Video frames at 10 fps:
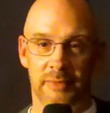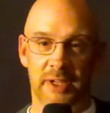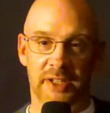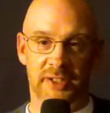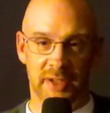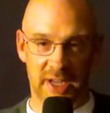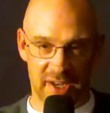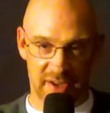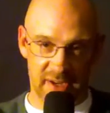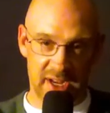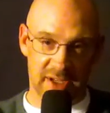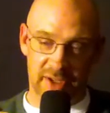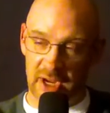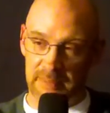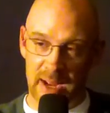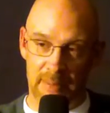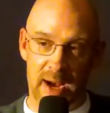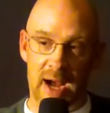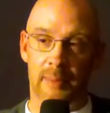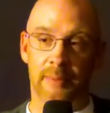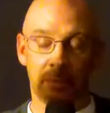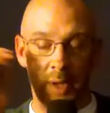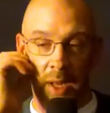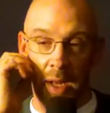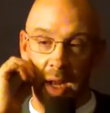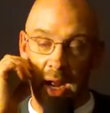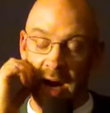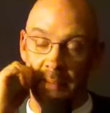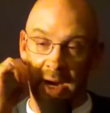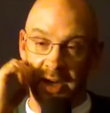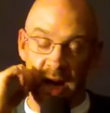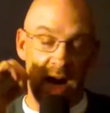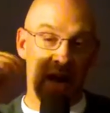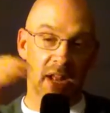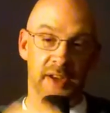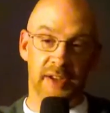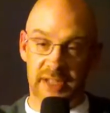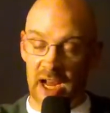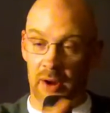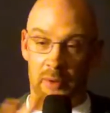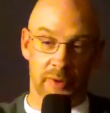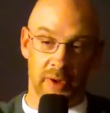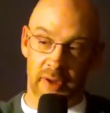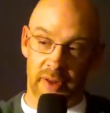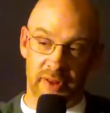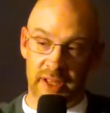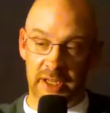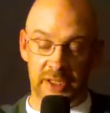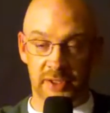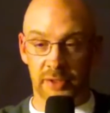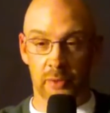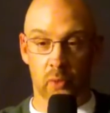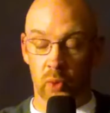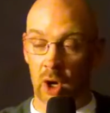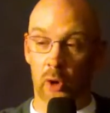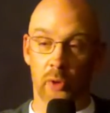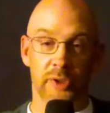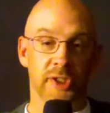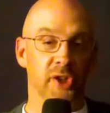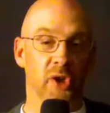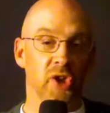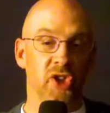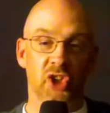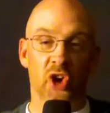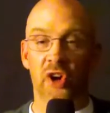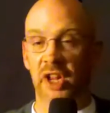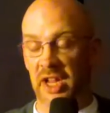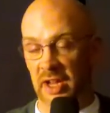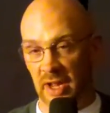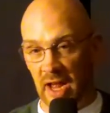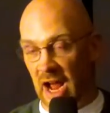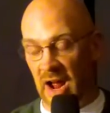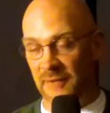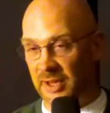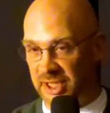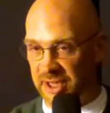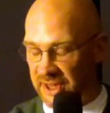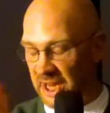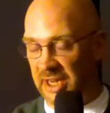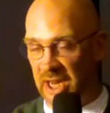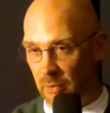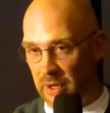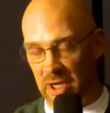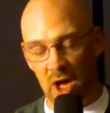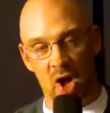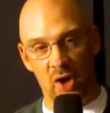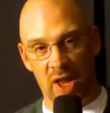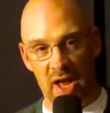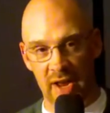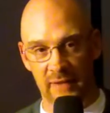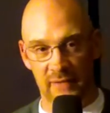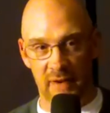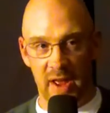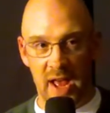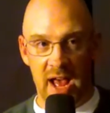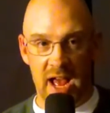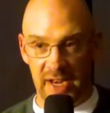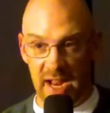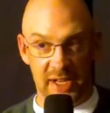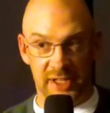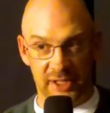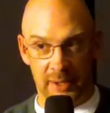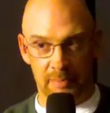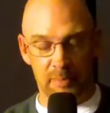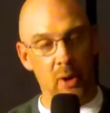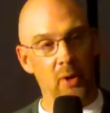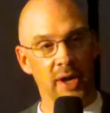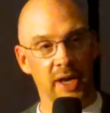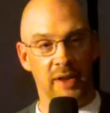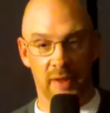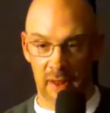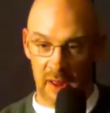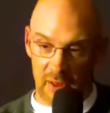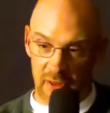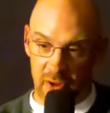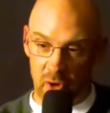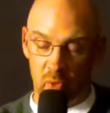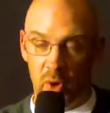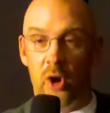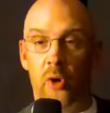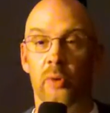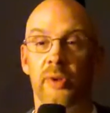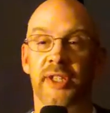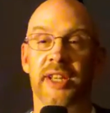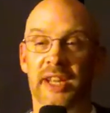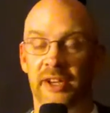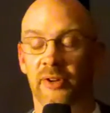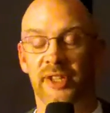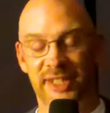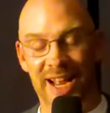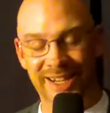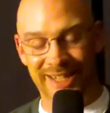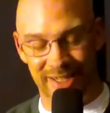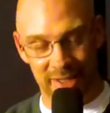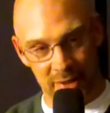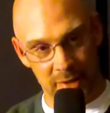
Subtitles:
it took my mom and my dad down these roads, their journey on this thing that we call life, and at some point their roads intersected.